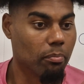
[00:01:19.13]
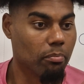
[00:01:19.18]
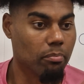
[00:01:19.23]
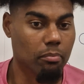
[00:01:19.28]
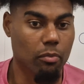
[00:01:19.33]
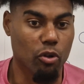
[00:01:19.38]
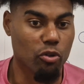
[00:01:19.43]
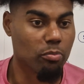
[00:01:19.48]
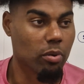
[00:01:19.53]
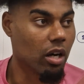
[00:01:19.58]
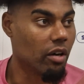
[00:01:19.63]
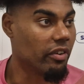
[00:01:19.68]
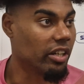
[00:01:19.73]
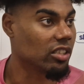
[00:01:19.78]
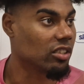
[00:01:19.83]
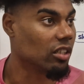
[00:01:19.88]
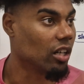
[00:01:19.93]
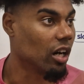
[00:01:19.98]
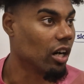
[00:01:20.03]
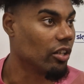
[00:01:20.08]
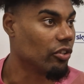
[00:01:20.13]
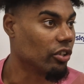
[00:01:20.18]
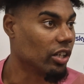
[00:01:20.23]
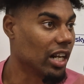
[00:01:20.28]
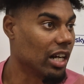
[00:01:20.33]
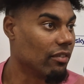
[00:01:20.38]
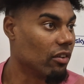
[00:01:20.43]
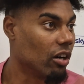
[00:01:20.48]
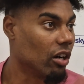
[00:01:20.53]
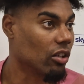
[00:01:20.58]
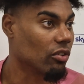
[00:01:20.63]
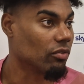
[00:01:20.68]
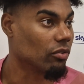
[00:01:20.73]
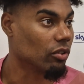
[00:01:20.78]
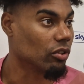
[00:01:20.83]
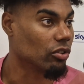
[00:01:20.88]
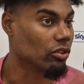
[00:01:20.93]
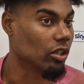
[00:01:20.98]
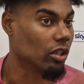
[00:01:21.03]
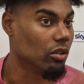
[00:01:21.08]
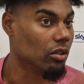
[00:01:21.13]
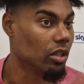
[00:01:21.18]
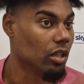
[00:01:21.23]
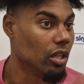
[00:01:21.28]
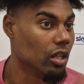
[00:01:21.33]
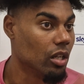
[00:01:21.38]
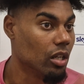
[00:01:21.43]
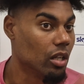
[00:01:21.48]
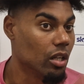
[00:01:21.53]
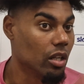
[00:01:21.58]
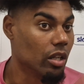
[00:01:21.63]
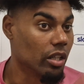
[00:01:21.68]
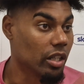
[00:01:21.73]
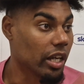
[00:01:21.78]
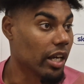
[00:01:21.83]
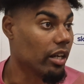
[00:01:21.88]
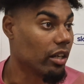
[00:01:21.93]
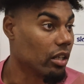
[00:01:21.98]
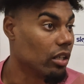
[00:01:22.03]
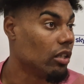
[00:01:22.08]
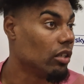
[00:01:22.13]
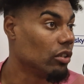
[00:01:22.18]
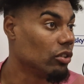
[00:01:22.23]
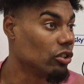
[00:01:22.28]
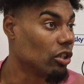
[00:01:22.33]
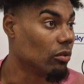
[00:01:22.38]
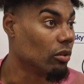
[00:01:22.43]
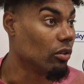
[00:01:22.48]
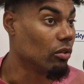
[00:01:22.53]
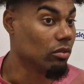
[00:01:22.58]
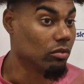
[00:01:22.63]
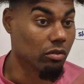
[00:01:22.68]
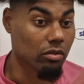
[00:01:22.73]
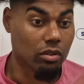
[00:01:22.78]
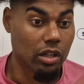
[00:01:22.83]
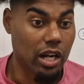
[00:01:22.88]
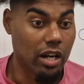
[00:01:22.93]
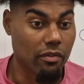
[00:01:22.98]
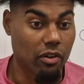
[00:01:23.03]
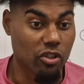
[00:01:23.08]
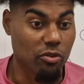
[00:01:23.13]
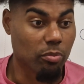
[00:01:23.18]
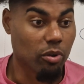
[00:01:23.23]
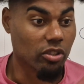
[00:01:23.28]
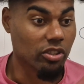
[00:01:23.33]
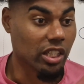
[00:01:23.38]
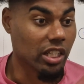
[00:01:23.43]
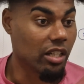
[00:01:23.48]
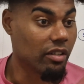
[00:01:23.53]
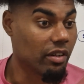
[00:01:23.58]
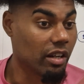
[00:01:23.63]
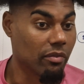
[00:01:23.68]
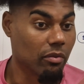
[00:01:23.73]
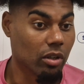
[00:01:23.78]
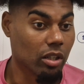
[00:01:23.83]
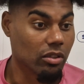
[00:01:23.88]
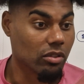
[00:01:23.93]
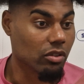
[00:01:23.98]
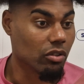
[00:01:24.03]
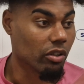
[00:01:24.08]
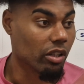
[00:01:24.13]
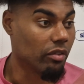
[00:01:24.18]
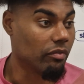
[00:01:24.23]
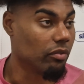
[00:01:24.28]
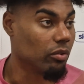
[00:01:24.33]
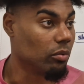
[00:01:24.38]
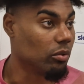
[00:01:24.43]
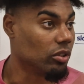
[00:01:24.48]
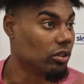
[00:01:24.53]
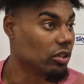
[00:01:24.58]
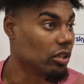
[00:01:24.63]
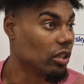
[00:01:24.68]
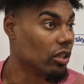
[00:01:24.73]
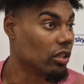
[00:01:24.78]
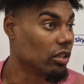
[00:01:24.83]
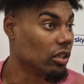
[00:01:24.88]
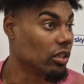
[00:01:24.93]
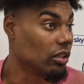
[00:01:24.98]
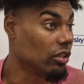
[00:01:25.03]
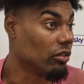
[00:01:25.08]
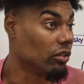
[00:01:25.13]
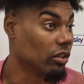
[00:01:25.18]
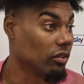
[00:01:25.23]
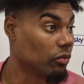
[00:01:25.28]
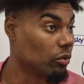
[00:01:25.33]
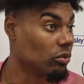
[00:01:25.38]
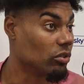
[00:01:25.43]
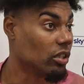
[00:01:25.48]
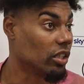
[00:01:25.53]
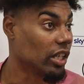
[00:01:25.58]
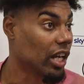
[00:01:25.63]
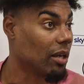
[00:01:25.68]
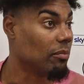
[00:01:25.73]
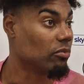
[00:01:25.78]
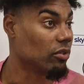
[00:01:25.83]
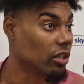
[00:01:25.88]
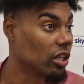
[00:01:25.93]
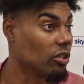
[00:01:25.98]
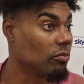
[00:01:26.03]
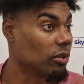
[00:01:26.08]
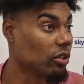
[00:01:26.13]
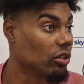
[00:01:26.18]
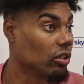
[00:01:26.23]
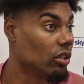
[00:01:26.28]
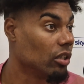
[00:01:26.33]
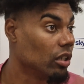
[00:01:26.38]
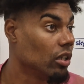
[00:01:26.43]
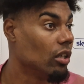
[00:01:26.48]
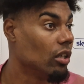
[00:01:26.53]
most perfect start you could ever ask for. So yeah, so everyone's positive. Everyone's looking forward to the game. So yeah, it's been good.